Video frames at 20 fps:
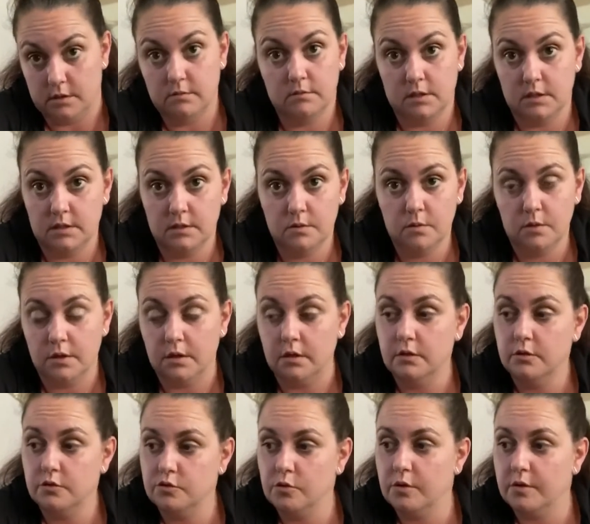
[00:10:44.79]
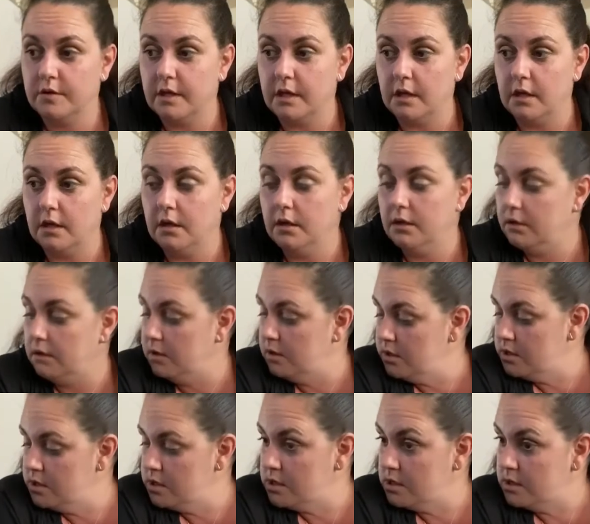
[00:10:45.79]
it's a word, drawer thingy,
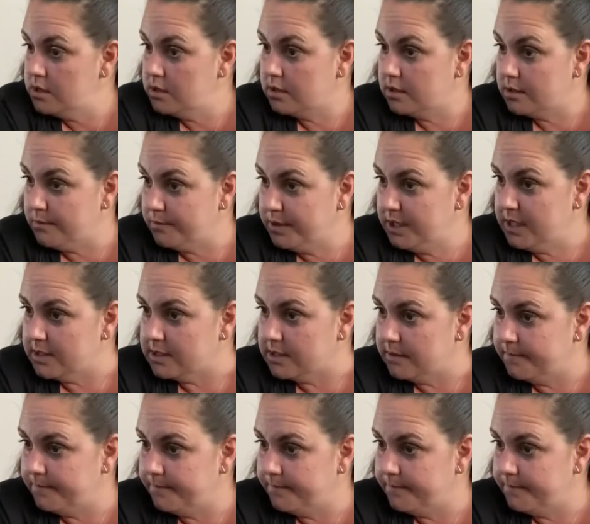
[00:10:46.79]
complete.